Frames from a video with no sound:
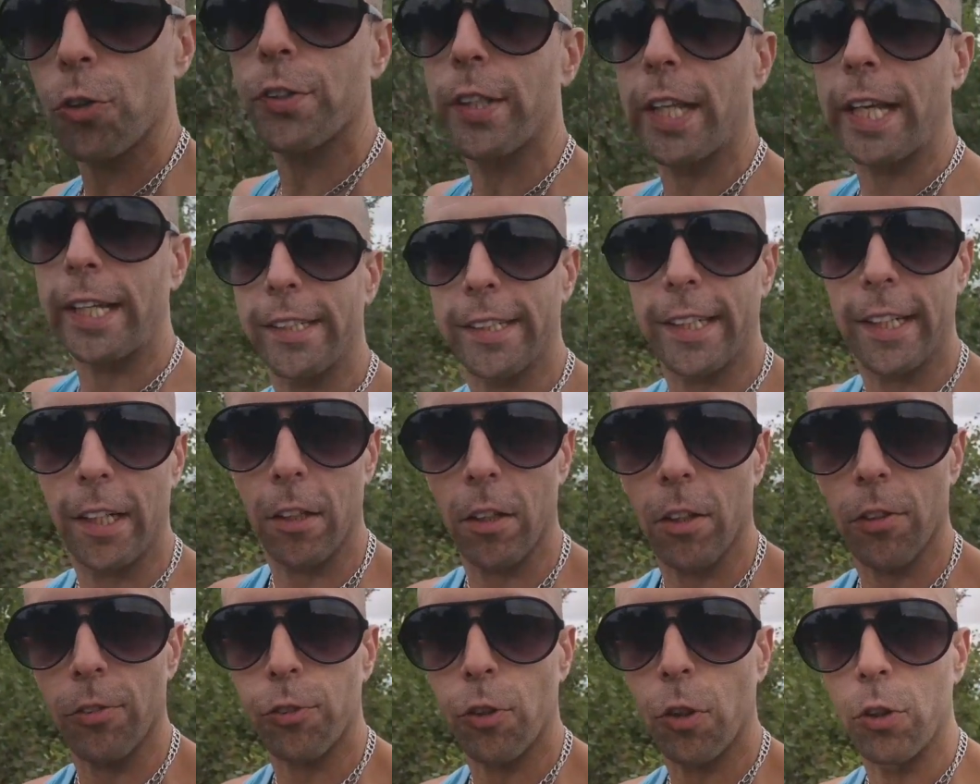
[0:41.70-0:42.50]
you take
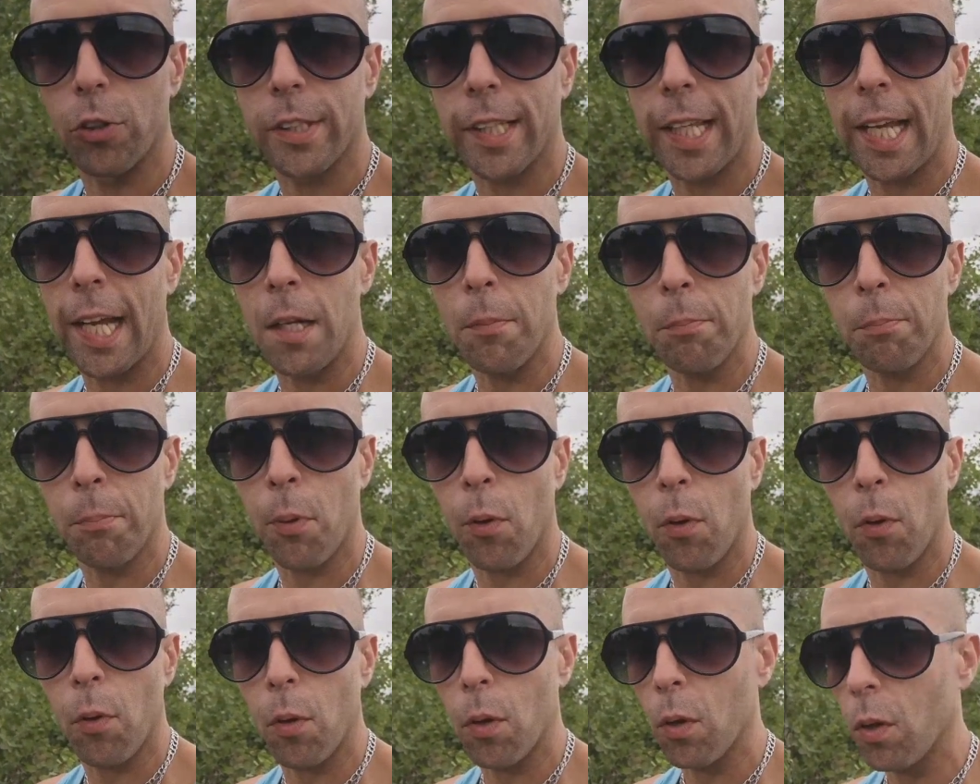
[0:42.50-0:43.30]
care of your
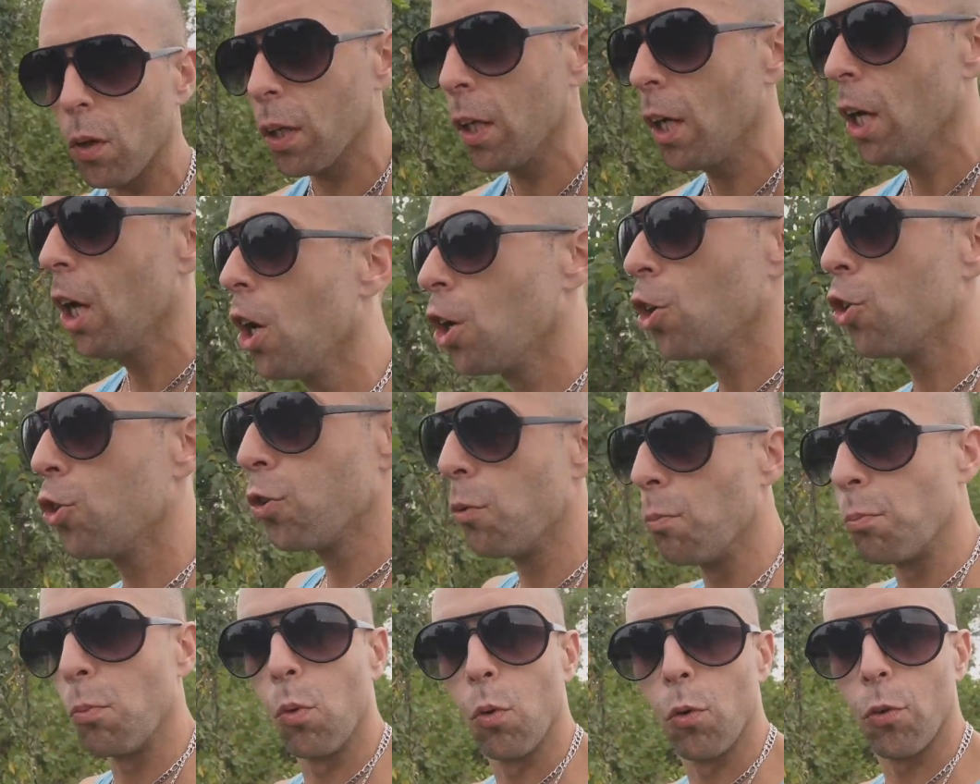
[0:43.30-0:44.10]
temple,
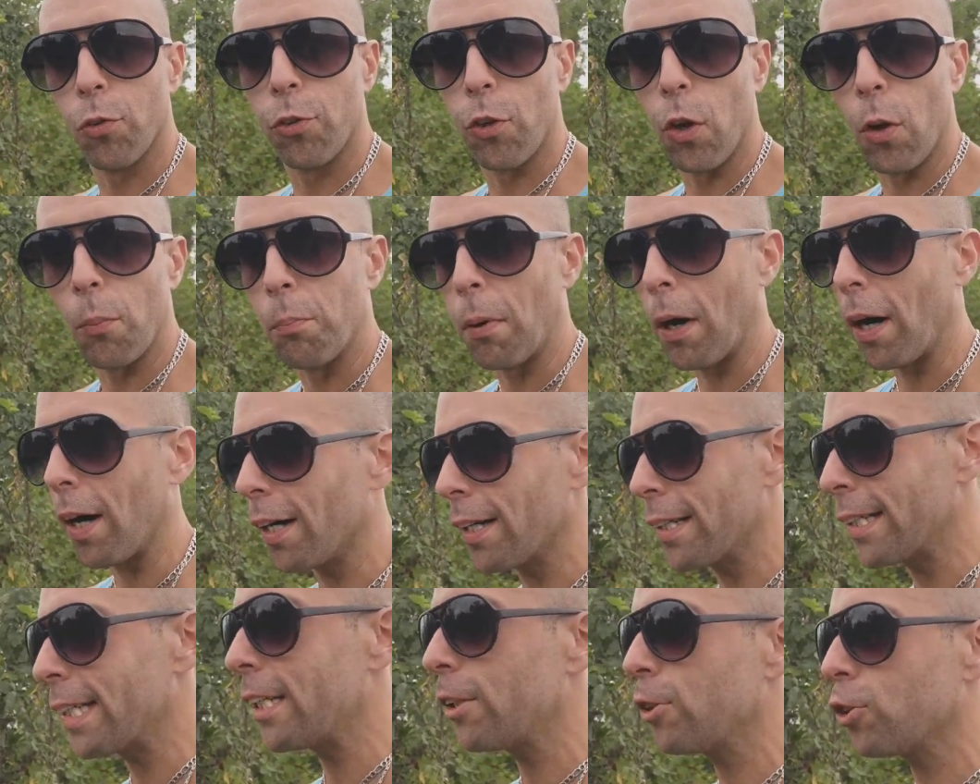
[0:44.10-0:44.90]
you move your
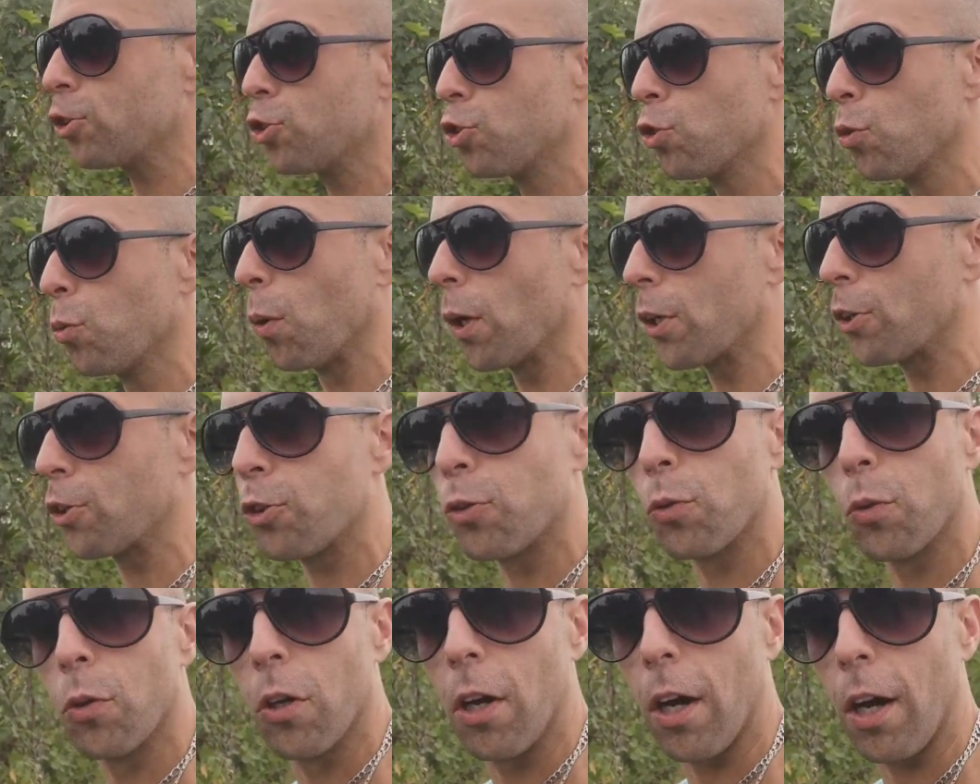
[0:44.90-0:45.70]
body, you do
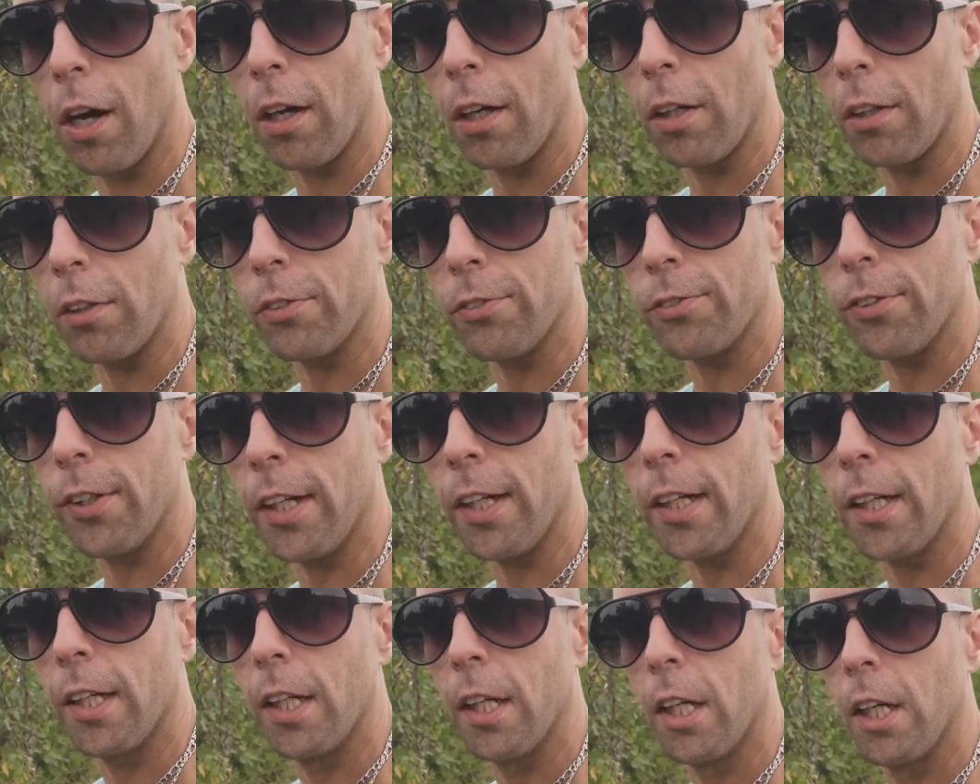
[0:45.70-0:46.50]
what you
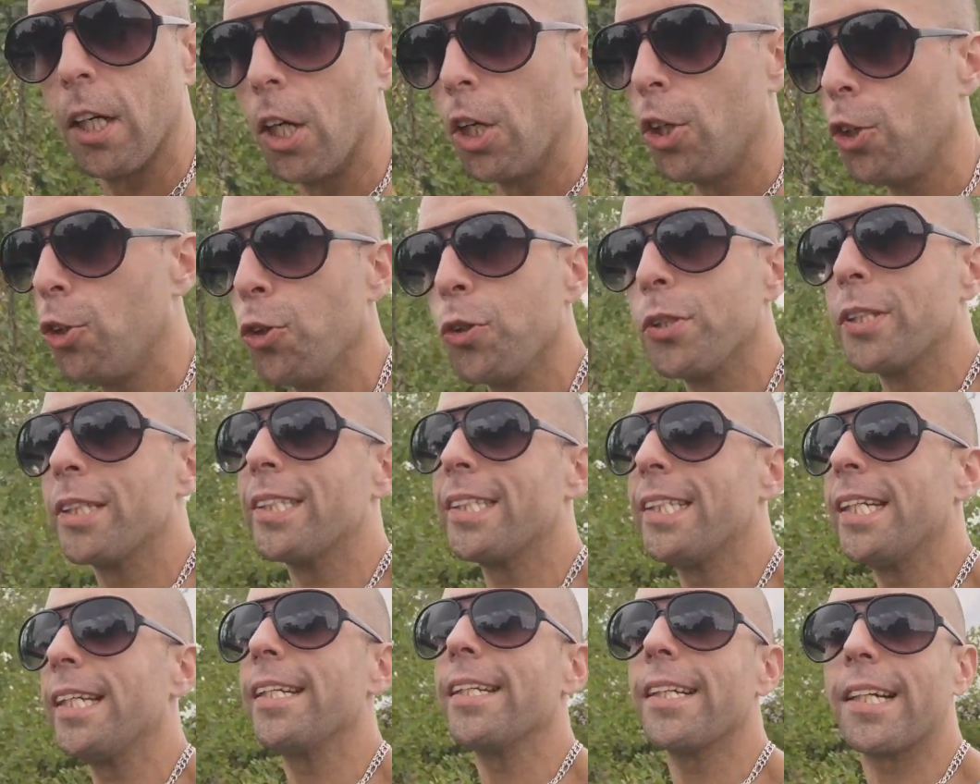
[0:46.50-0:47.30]
love, you
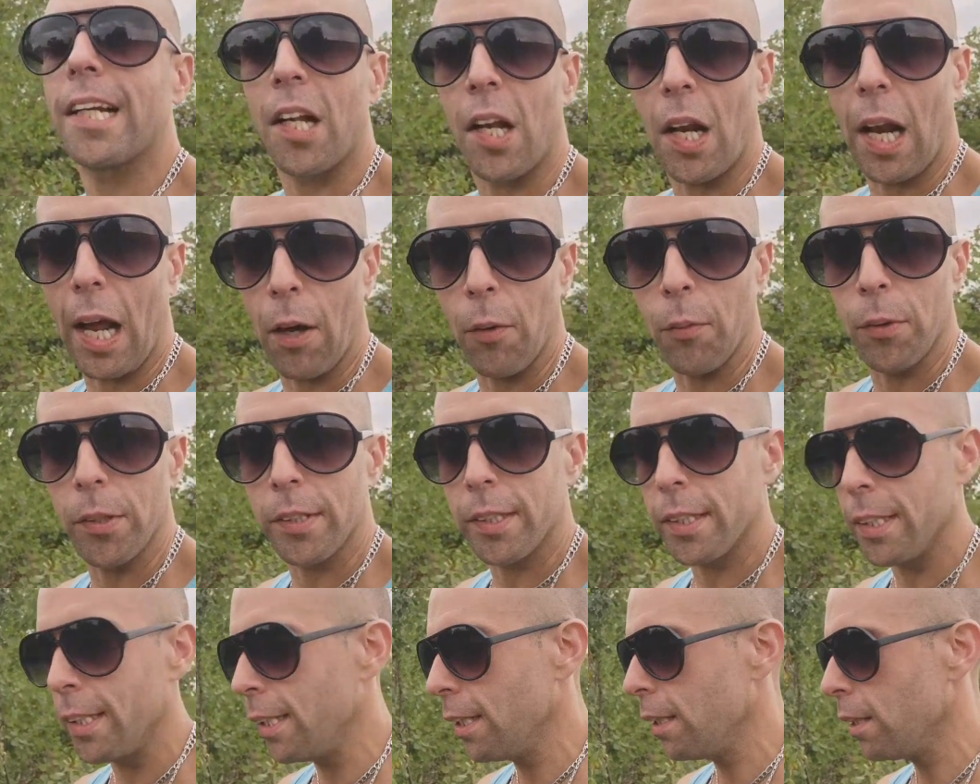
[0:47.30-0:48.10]
seek
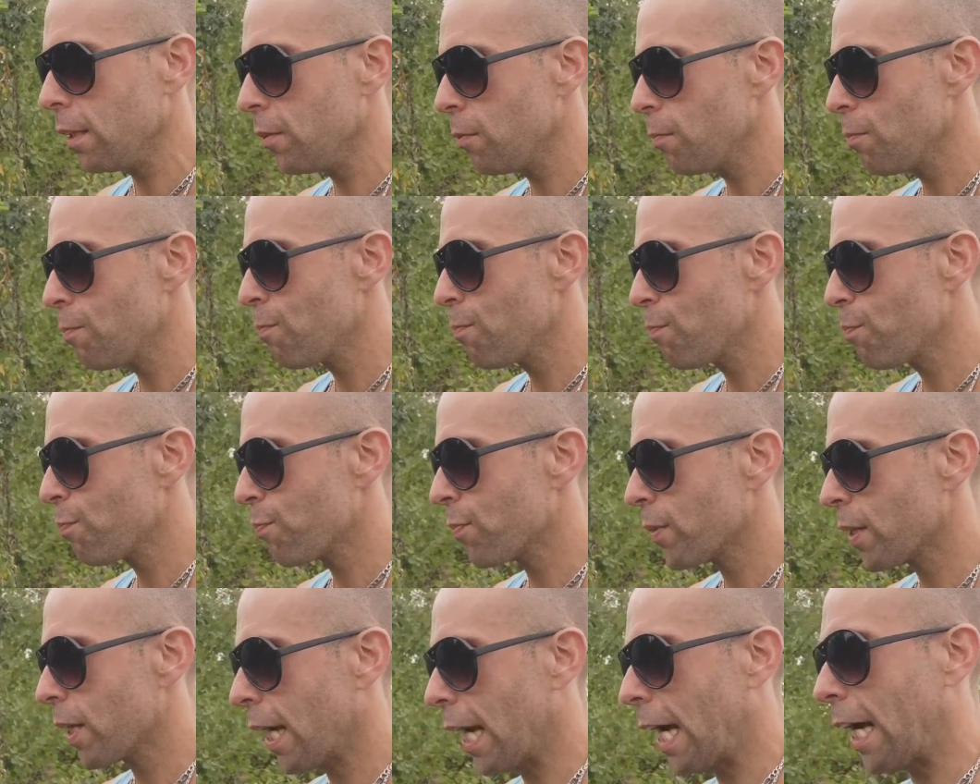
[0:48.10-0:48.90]
clarity,
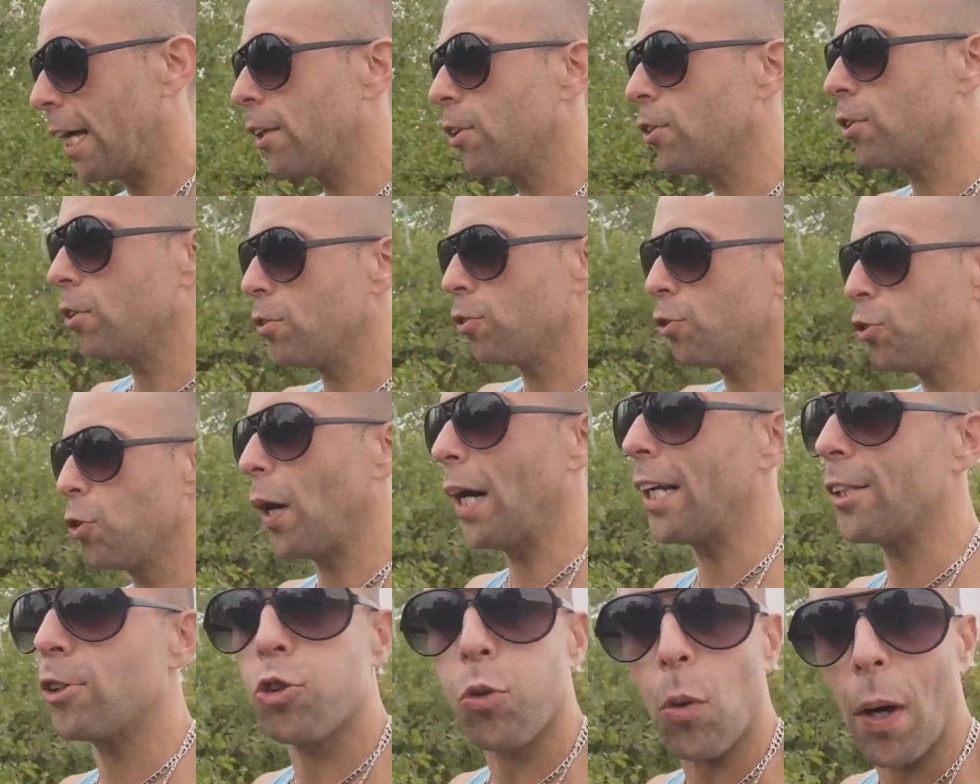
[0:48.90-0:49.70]
and
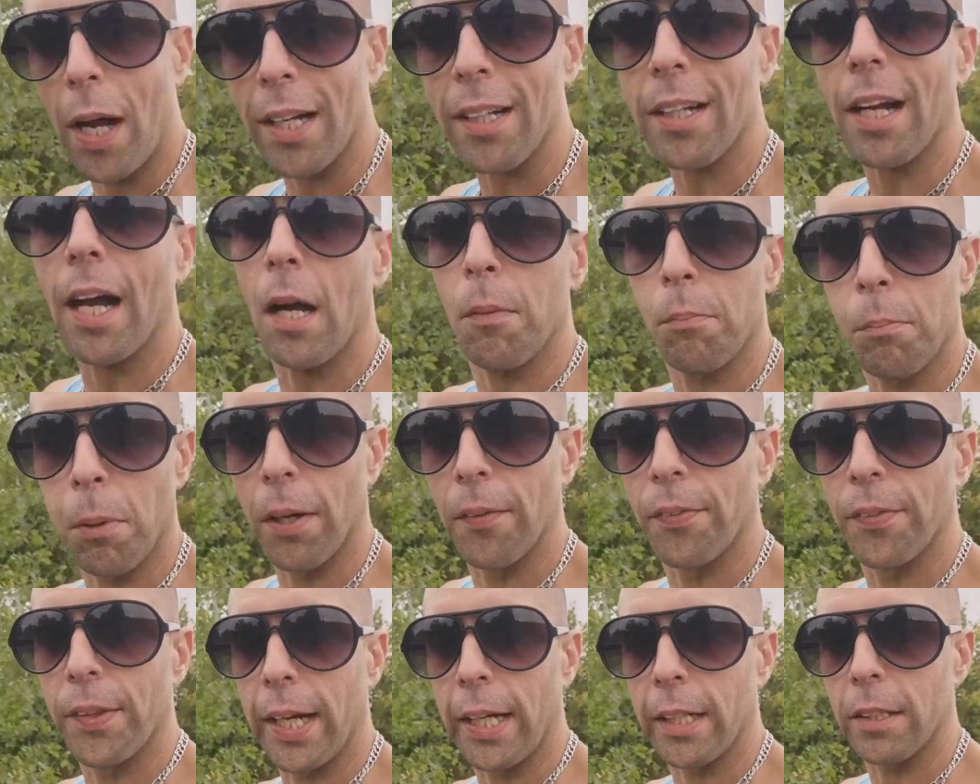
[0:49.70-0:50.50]
you attract
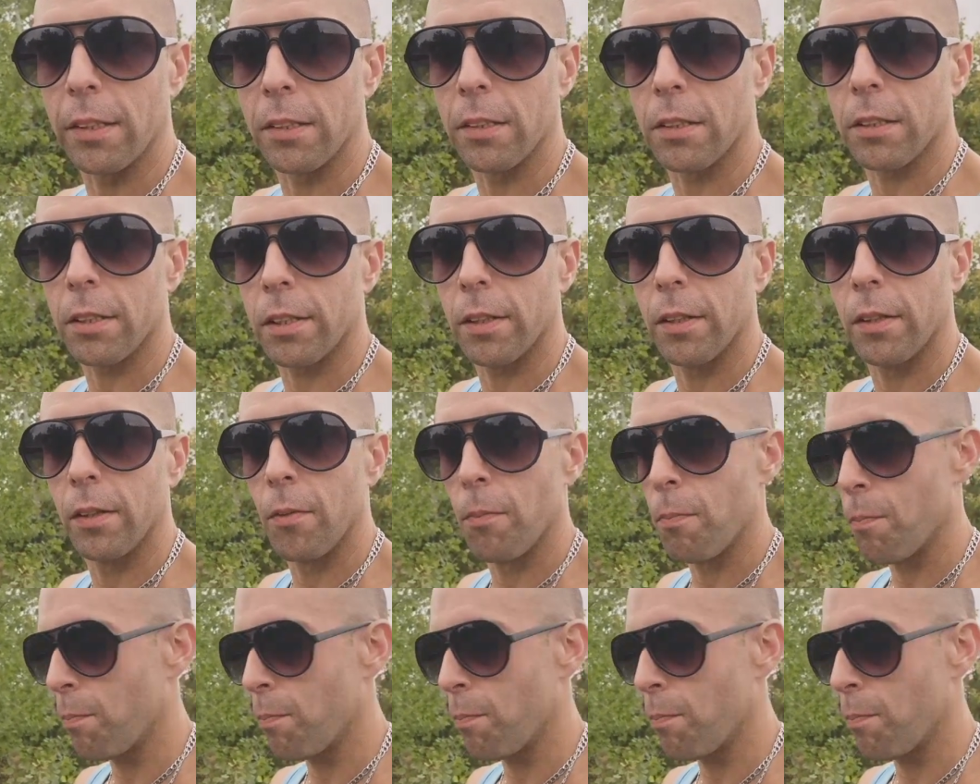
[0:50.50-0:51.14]
abundance.